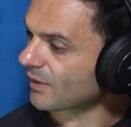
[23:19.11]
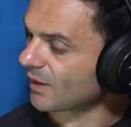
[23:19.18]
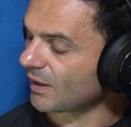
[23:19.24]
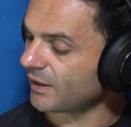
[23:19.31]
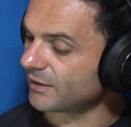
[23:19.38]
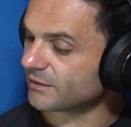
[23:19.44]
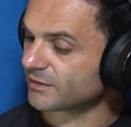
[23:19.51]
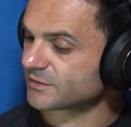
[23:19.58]

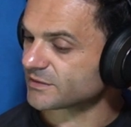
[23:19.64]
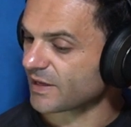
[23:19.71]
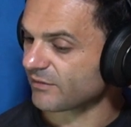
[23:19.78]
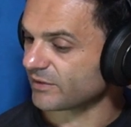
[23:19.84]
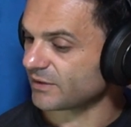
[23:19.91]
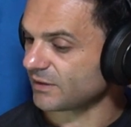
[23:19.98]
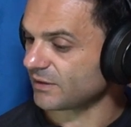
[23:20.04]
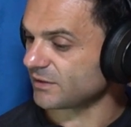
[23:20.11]
in the
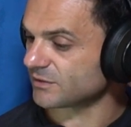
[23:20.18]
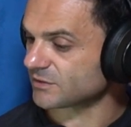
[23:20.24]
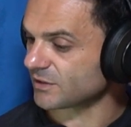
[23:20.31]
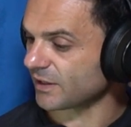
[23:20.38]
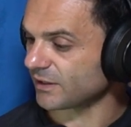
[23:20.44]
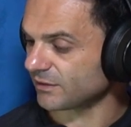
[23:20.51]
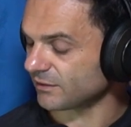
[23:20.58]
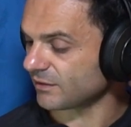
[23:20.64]
70s,
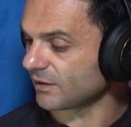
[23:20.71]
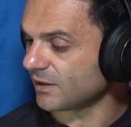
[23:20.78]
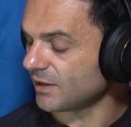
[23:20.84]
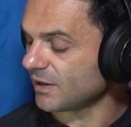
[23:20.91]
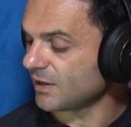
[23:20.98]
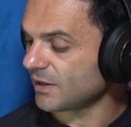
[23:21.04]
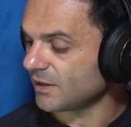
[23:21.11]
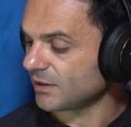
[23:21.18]
and
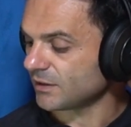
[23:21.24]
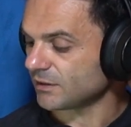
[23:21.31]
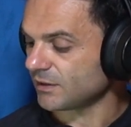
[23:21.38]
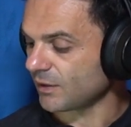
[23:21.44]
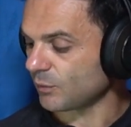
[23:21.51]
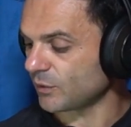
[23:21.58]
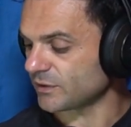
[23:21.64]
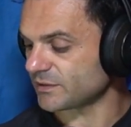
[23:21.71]

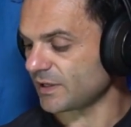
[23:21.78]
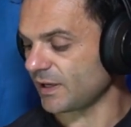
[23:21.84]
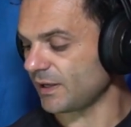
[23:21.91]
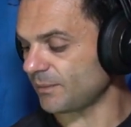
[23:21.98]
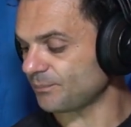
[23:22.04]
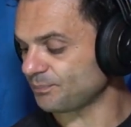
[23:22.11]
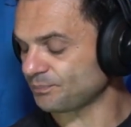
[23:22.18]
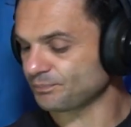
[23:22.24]
there was a